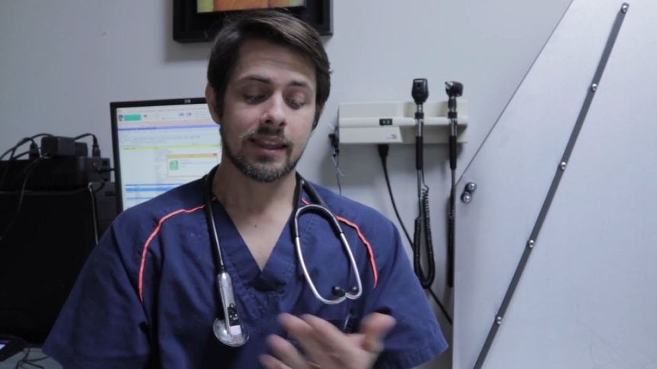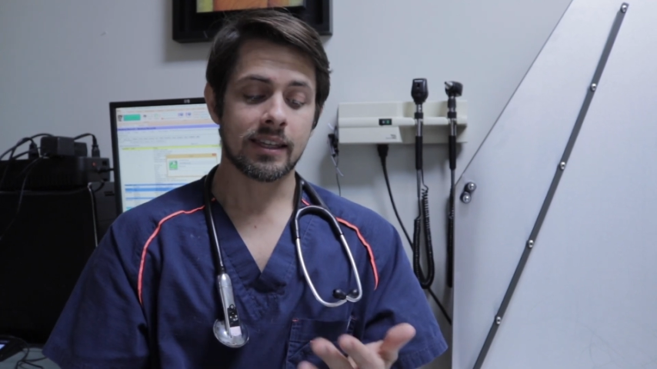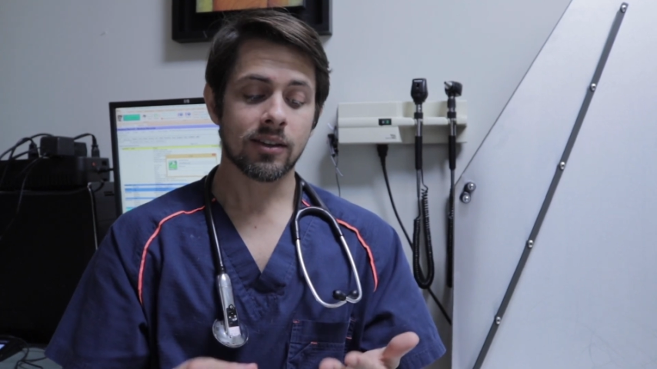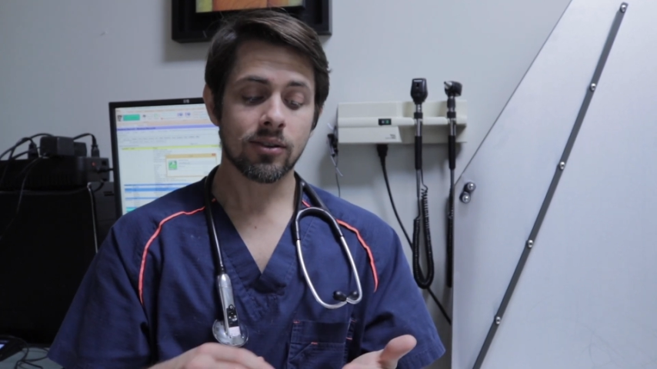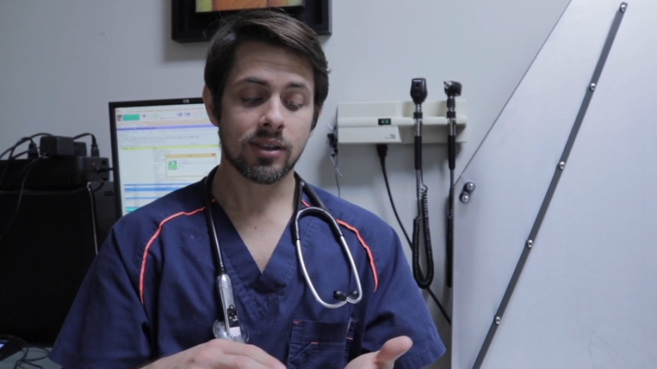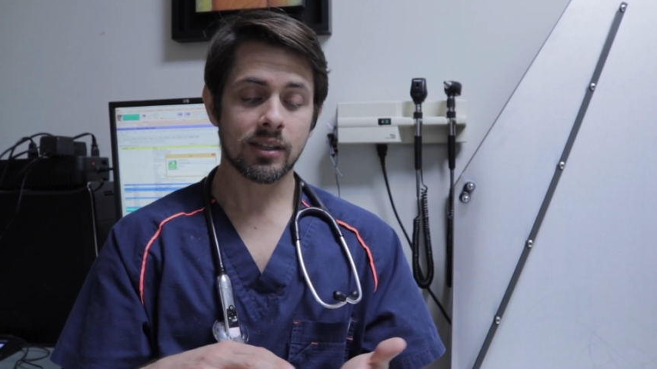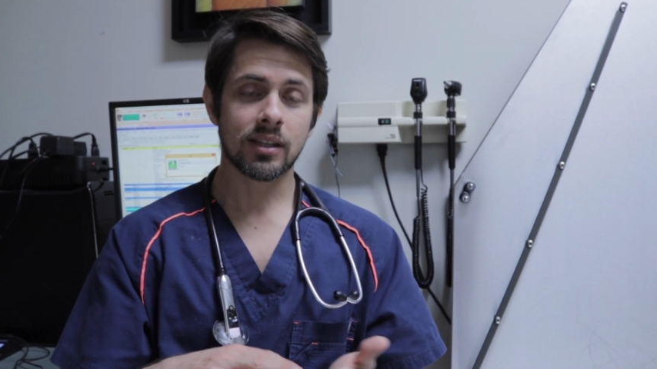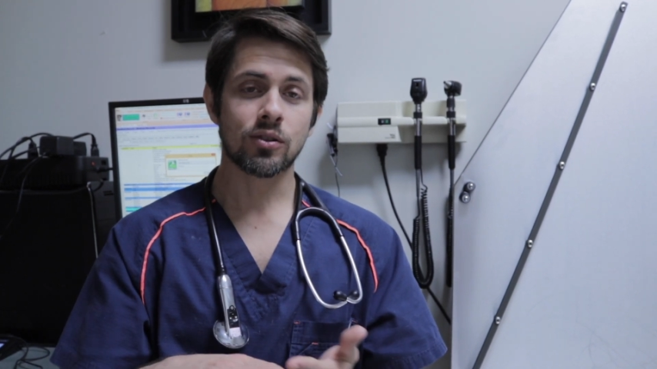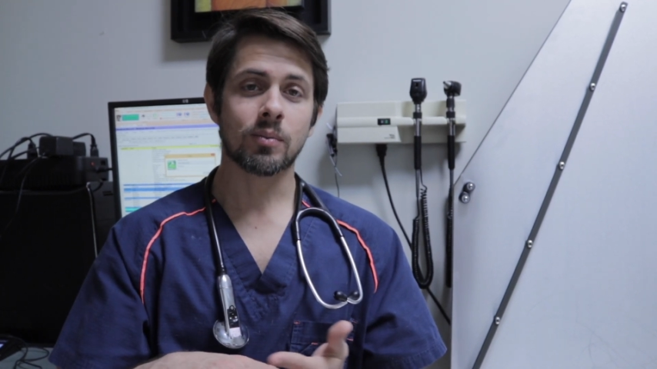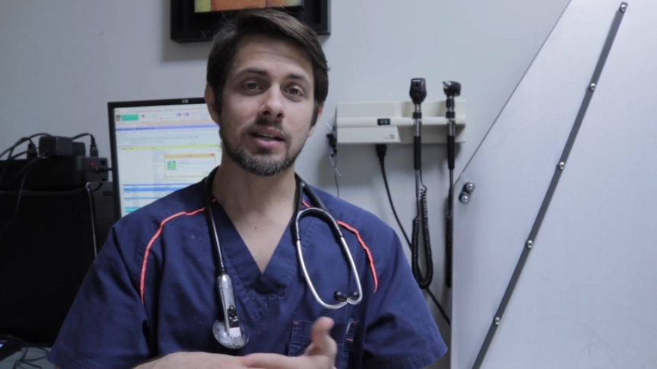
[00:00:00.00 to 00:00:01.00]
The other thing
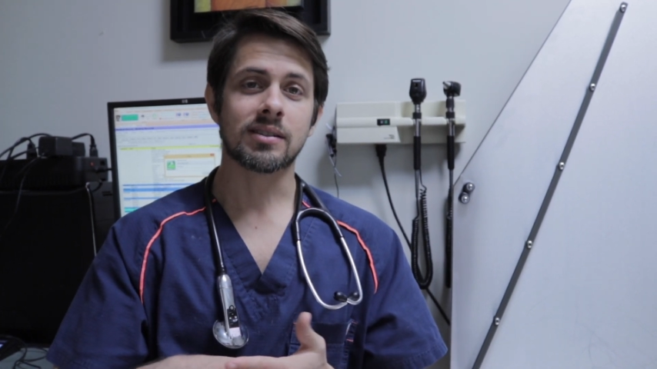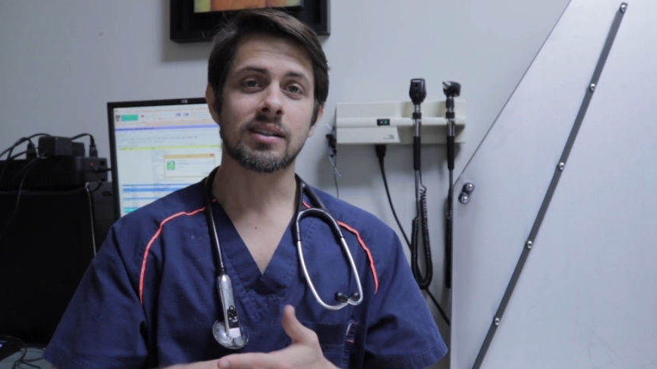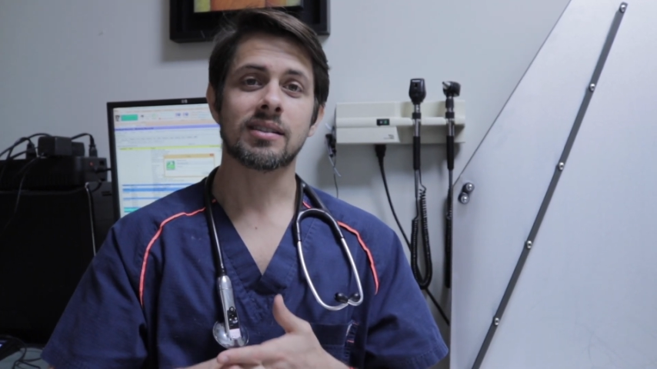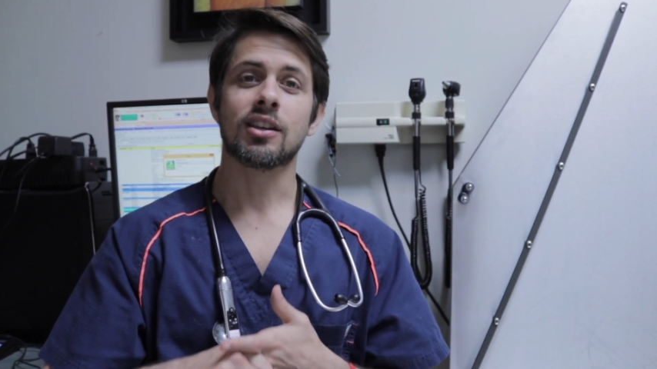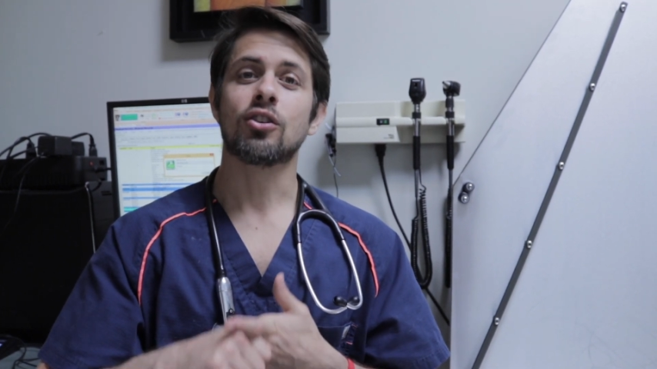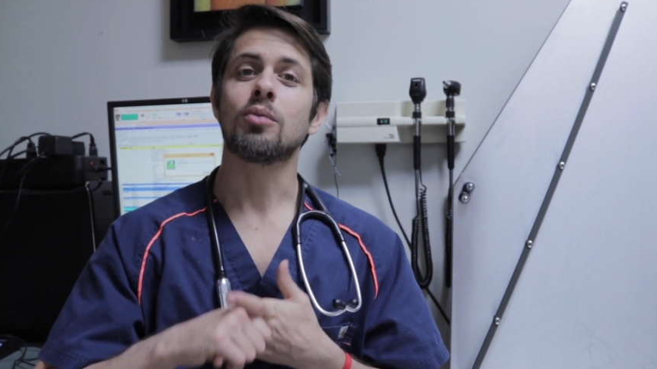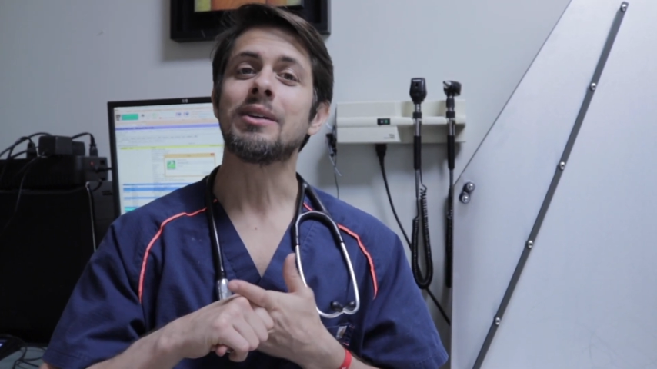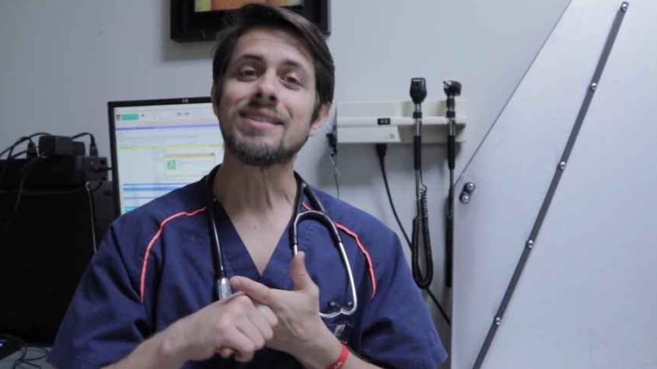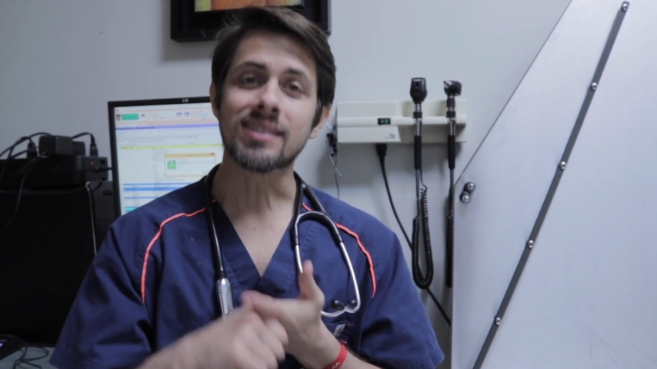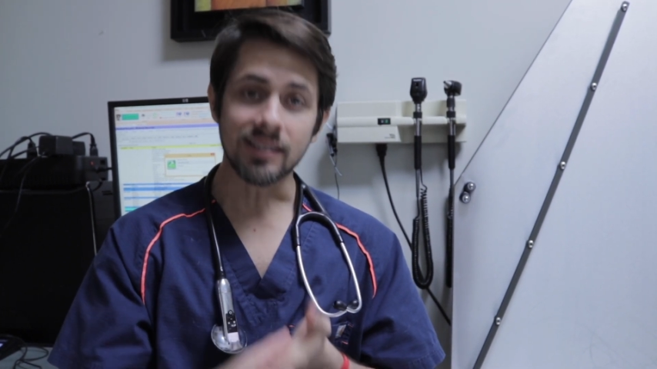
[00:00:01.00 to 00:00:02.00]
that you might see is they could
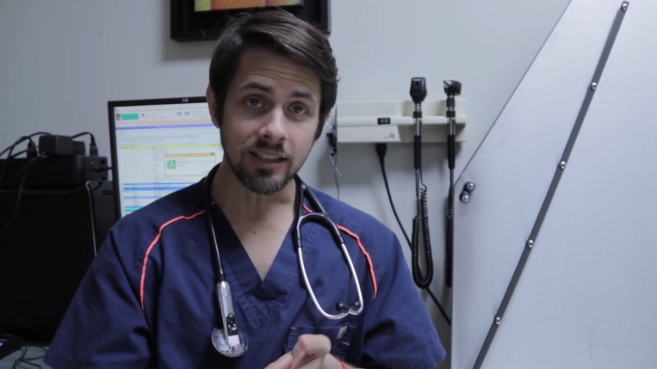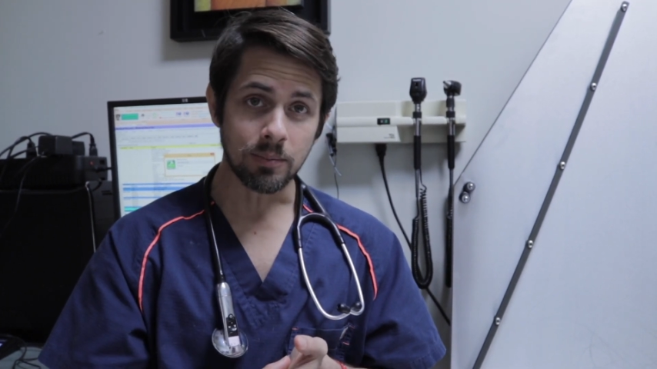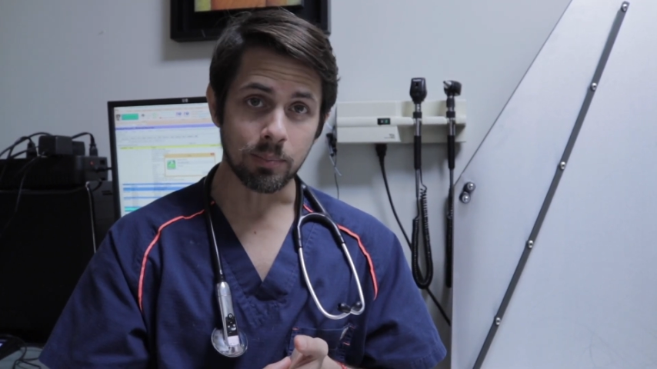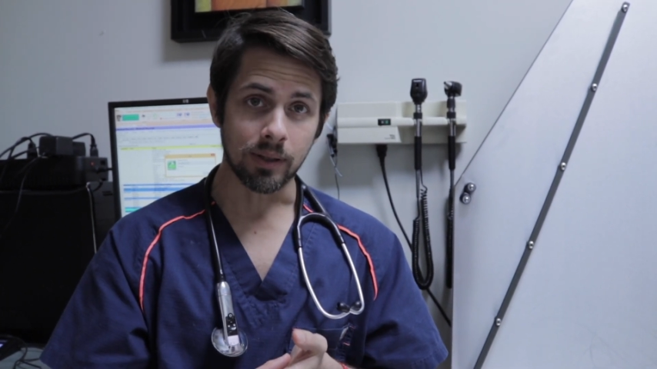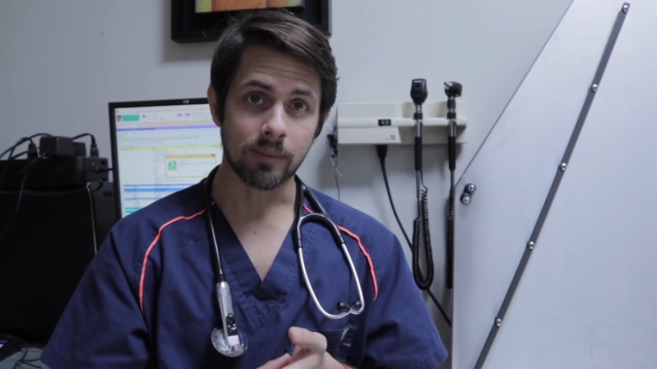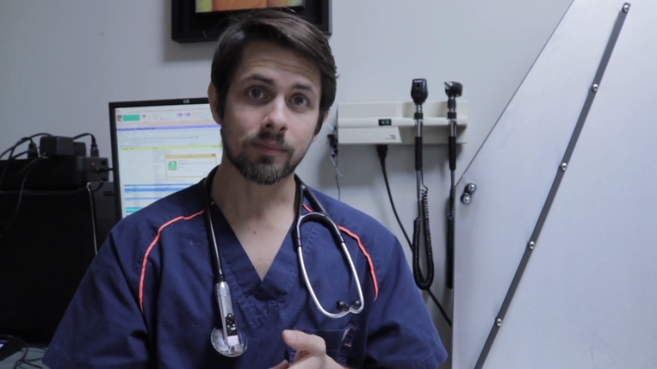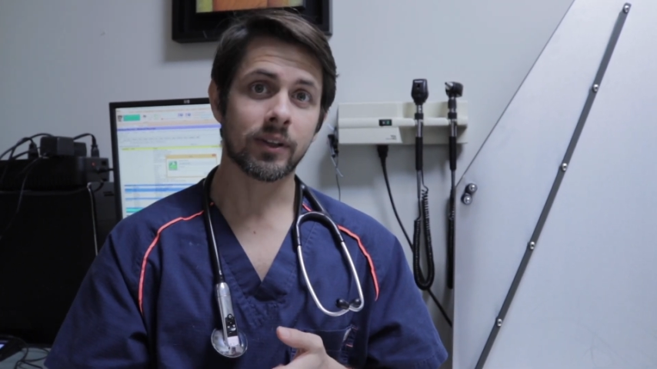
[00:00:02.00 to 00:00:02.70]
be sleepy.